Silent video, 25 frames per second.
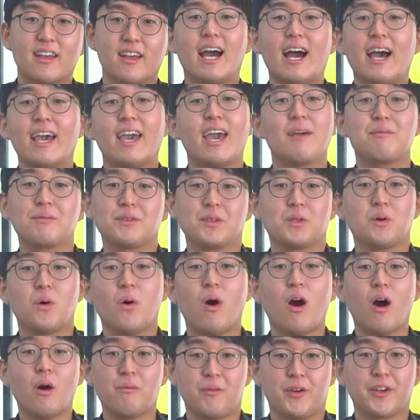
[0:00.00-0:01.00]
I have no
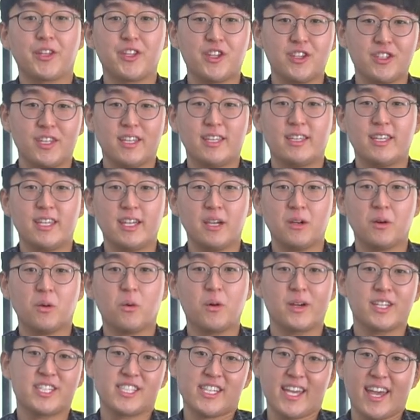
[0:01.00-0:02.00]
opportunity
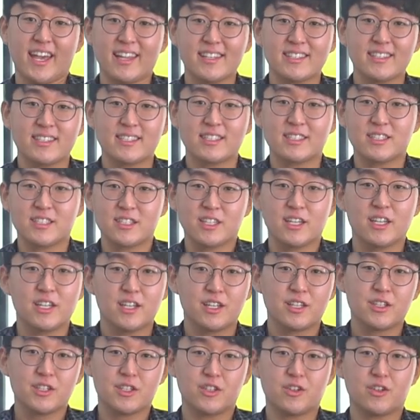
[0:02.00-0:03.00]
or chance
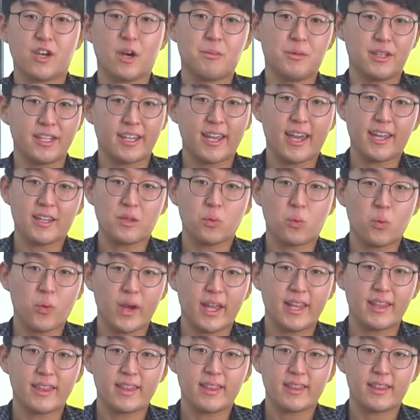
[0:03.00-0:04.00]
to communicate
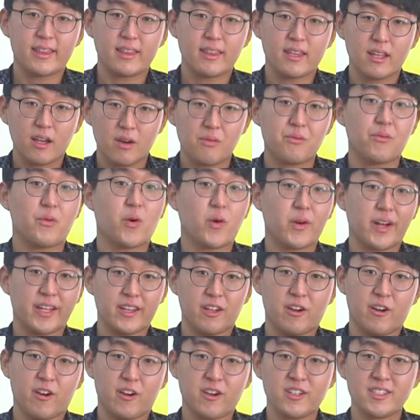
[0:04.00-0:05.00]
with
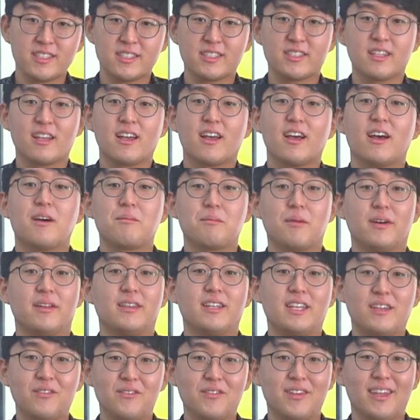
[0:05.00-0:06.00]
foreigners, but
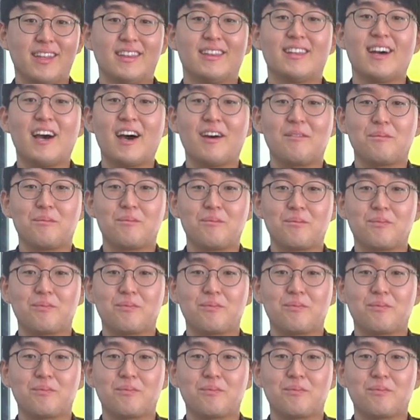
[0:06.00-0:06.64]
in Vietnam,